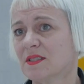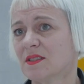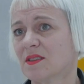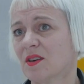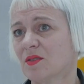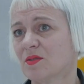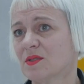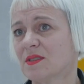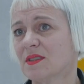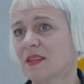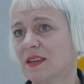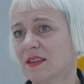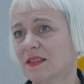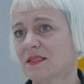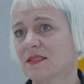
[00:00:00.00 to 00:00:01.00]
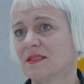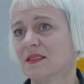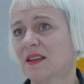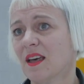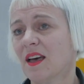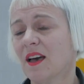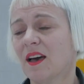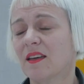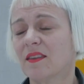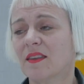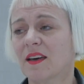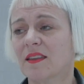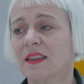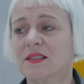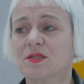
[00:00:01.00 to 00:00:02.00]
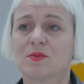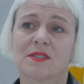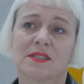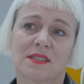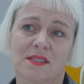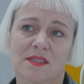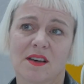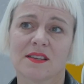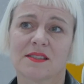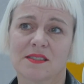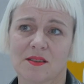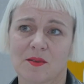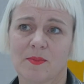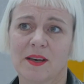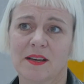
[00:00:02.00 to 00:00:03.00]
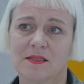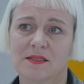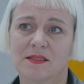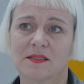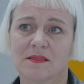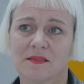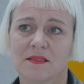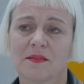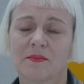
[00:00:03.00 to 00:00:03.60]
to those things. And that's what's exciting about it.